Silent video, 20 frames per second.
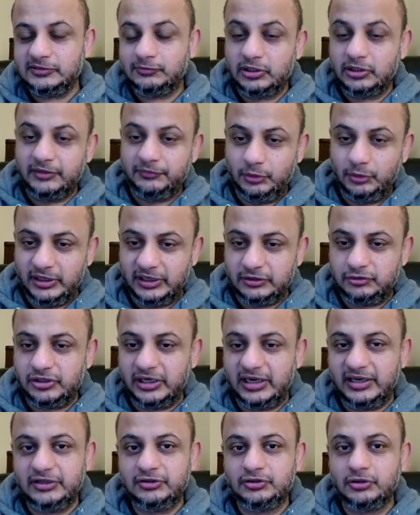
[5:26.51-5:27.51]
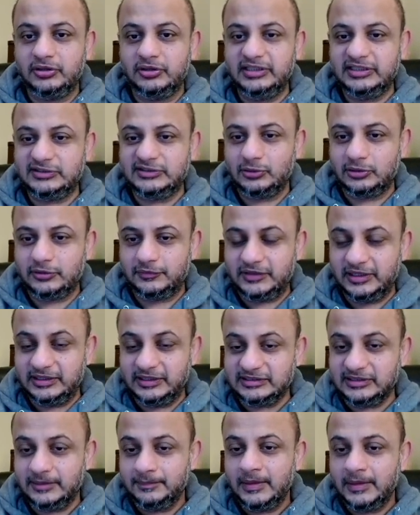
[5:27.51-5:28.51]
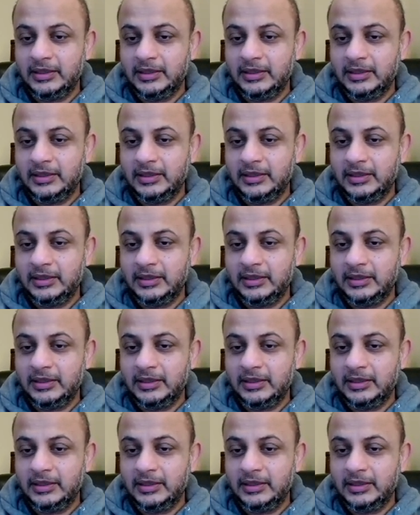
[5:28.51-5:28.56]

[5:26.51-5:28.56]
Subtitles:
What if you get challenged on these sort of things?